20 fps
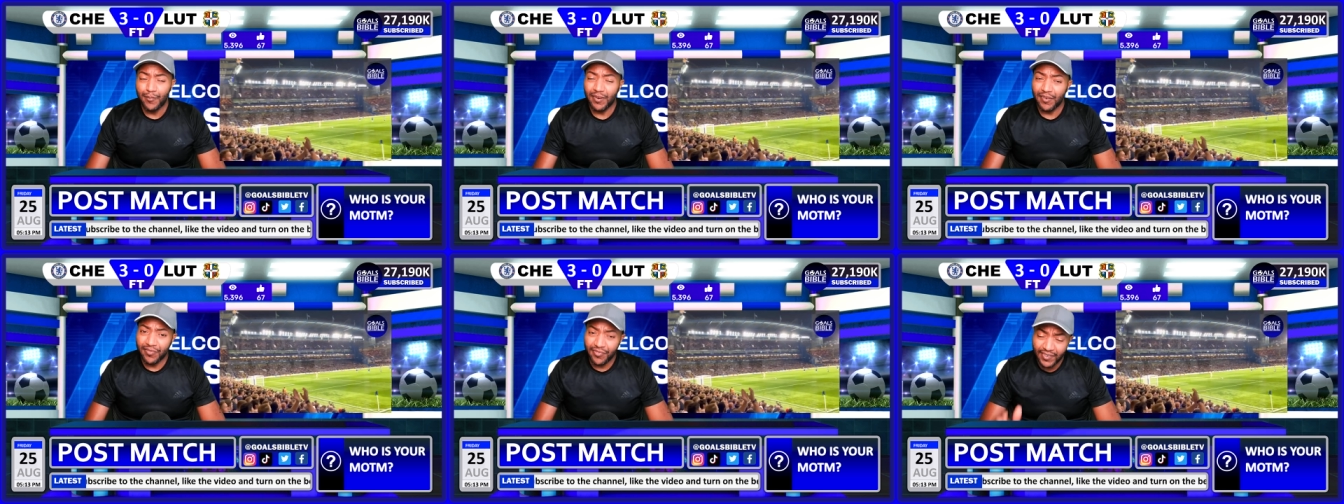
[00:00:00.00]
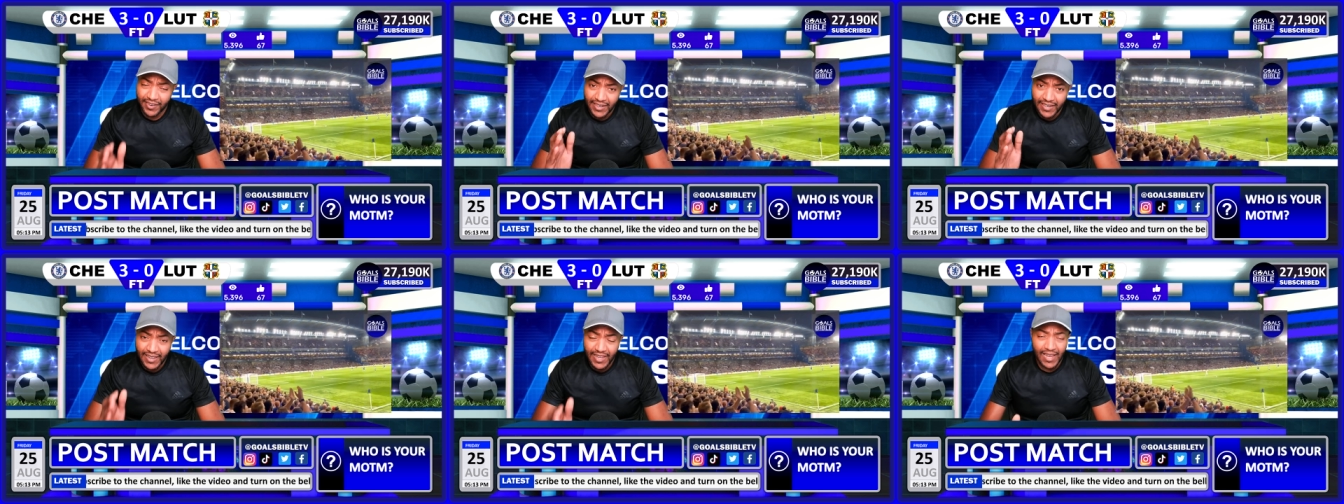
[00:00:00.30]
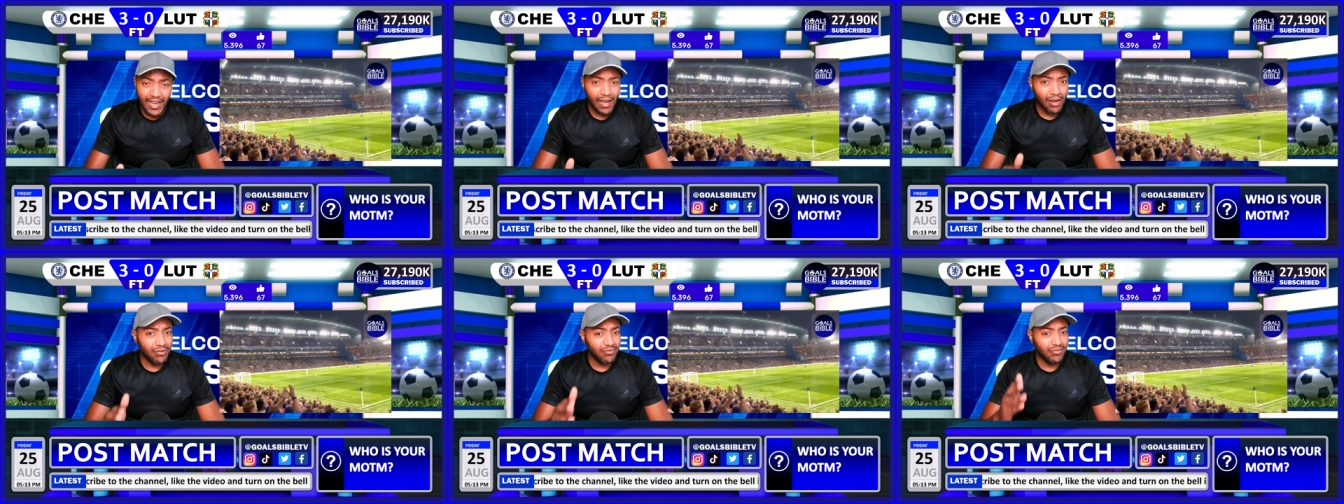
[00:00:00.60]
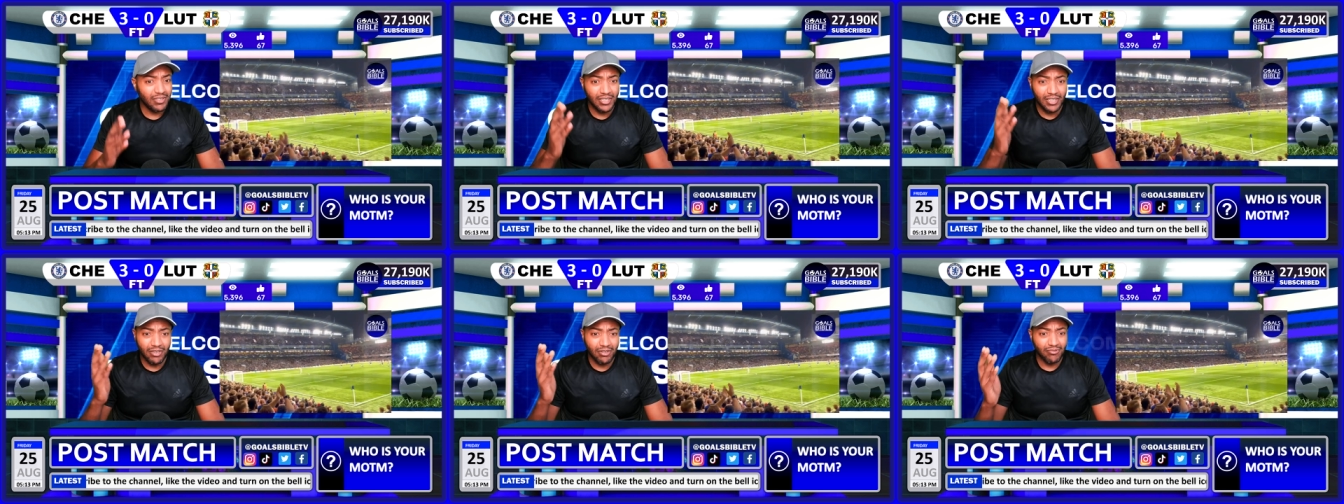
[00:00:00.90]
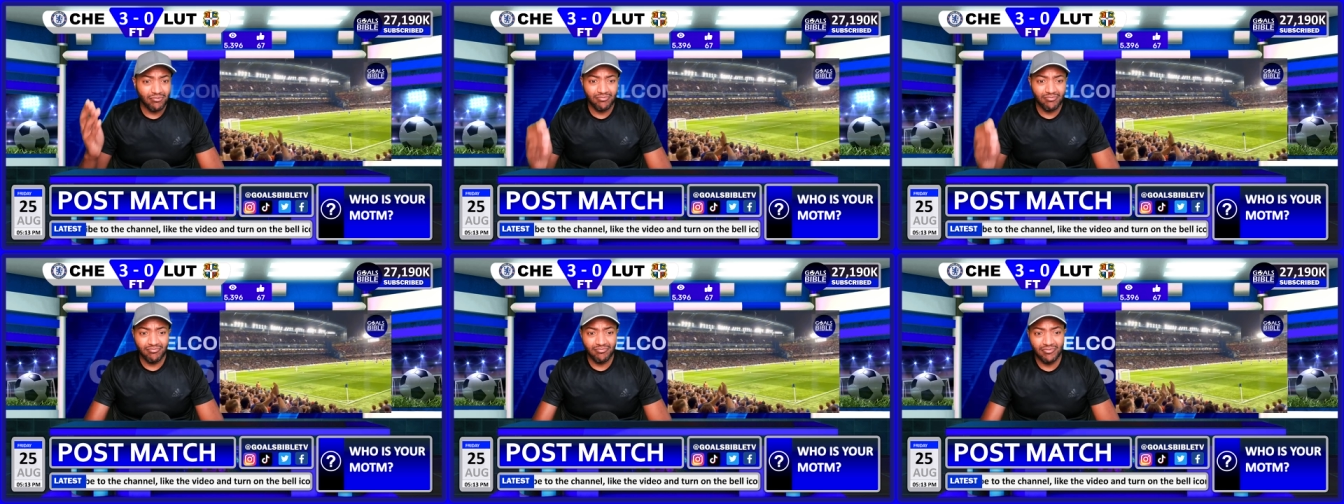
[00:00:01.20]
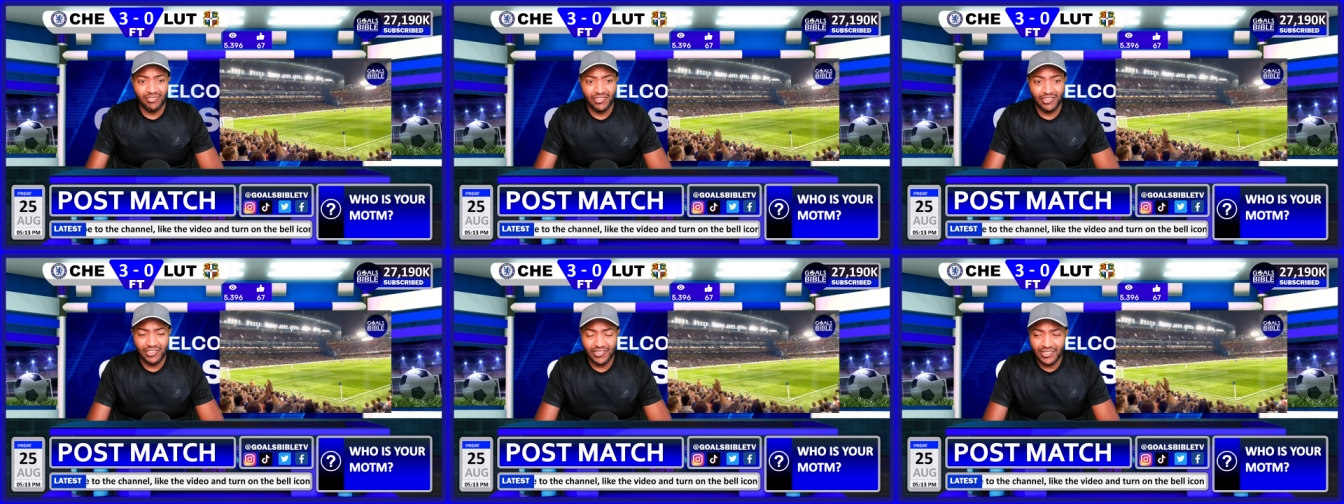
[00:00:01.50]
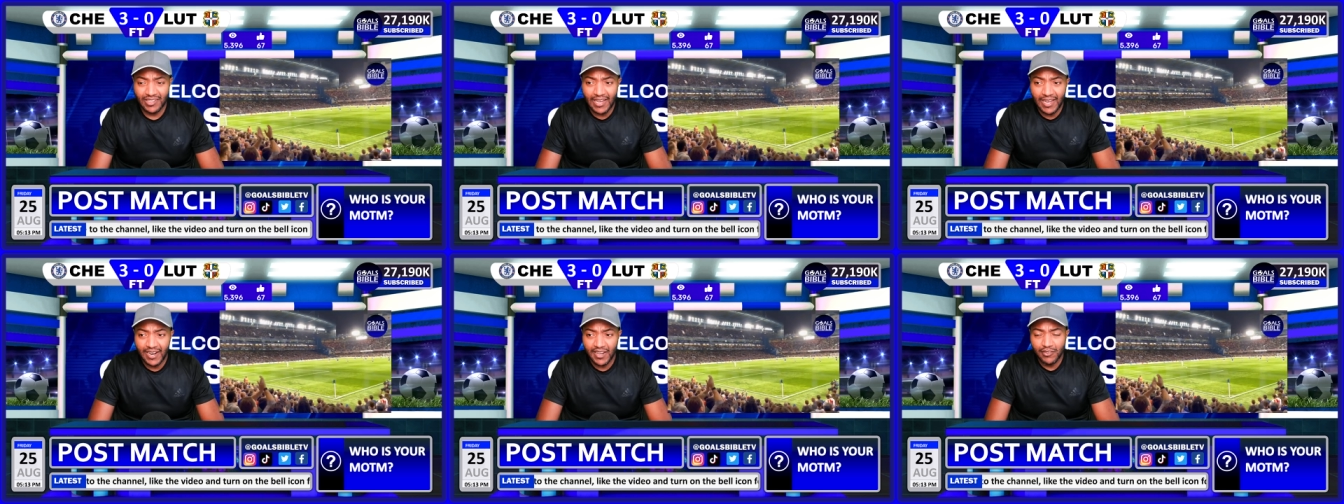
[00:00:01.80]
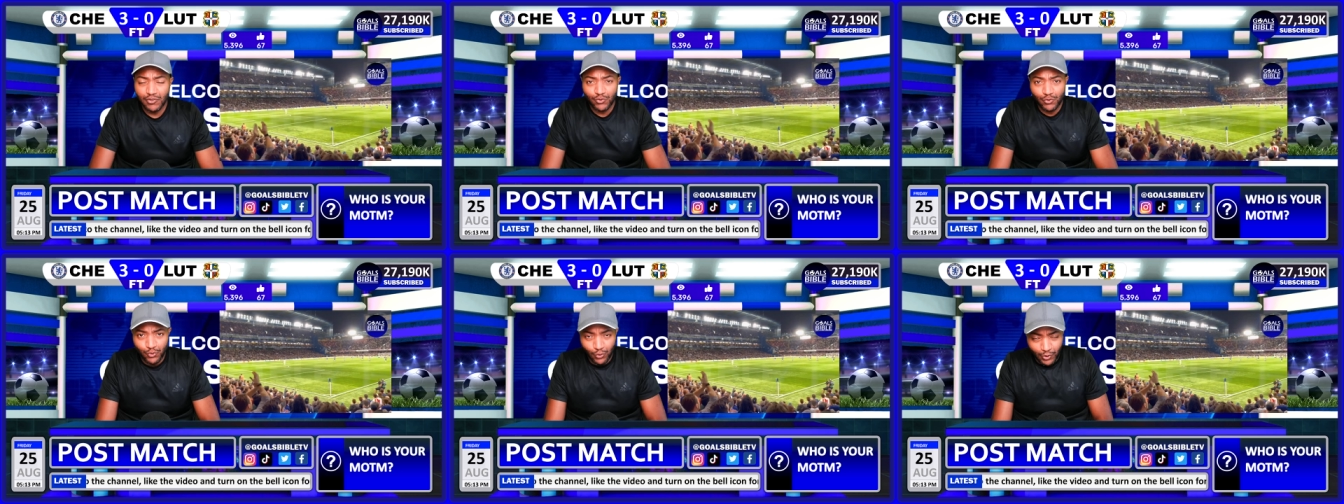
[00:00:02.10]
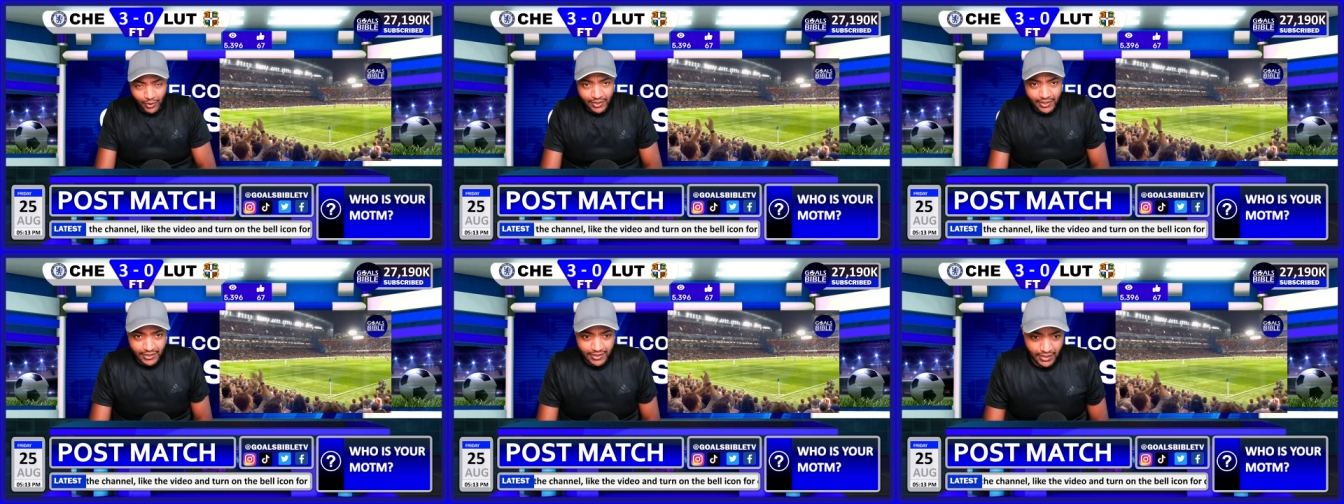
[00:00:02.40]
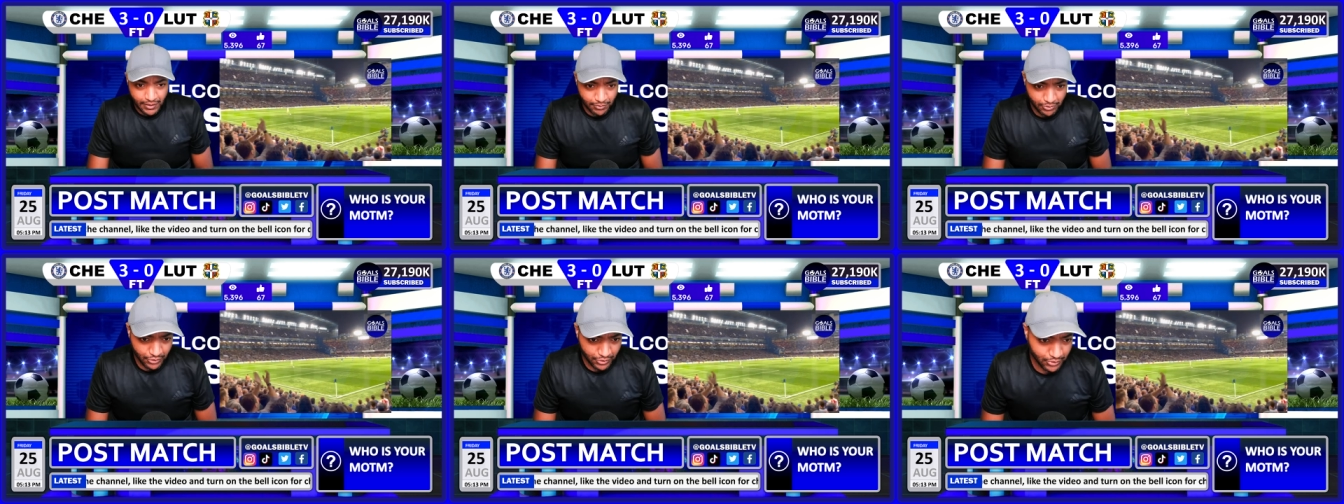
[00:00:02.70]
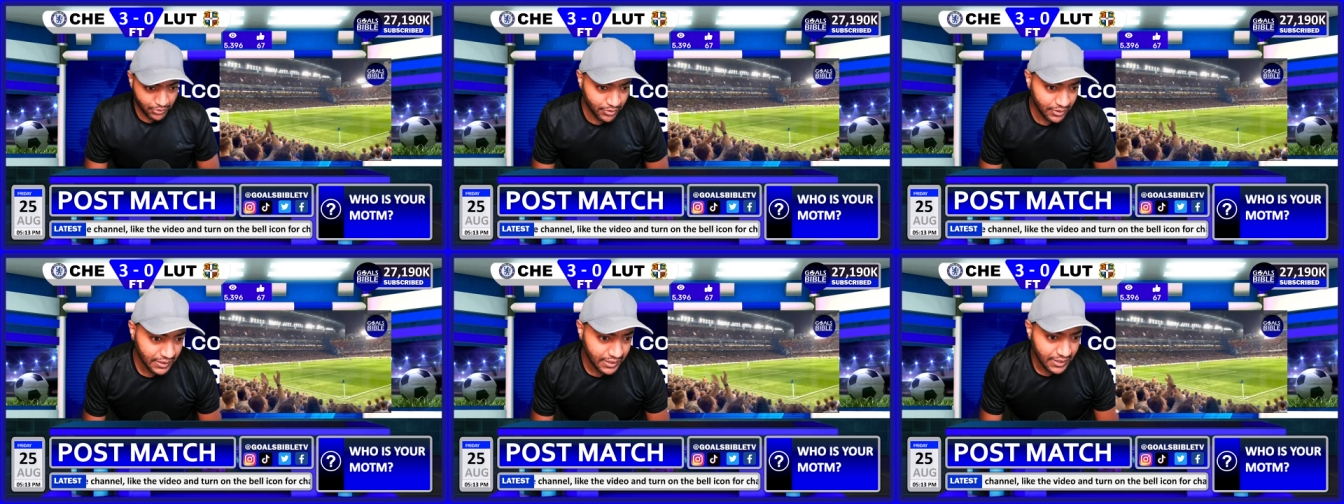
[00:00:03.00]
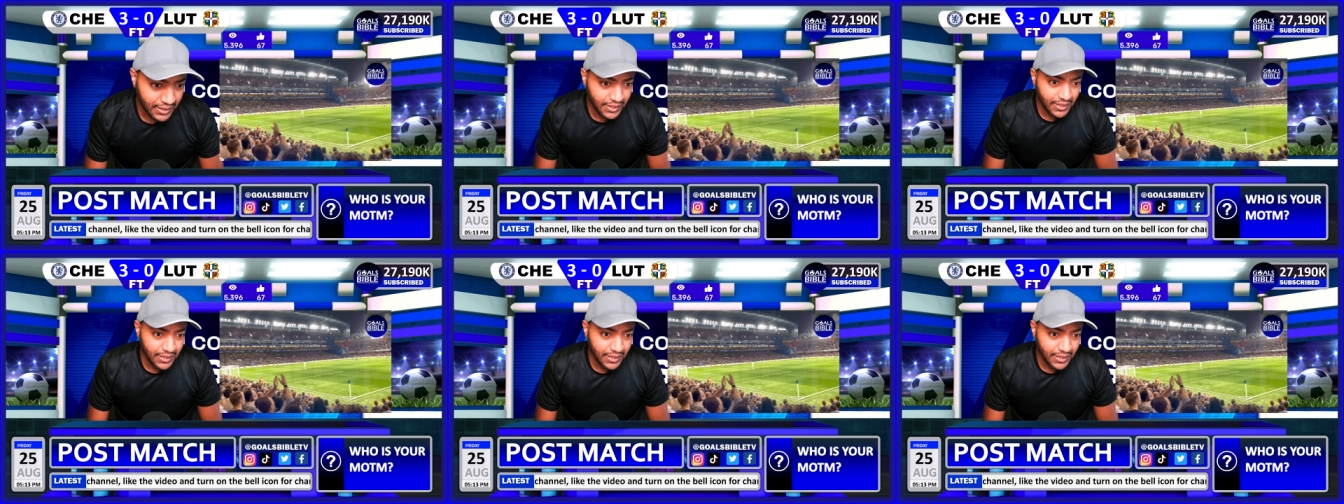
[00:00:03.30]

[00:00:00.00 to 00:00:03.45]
but for now, you know, you just got to enjoy the W,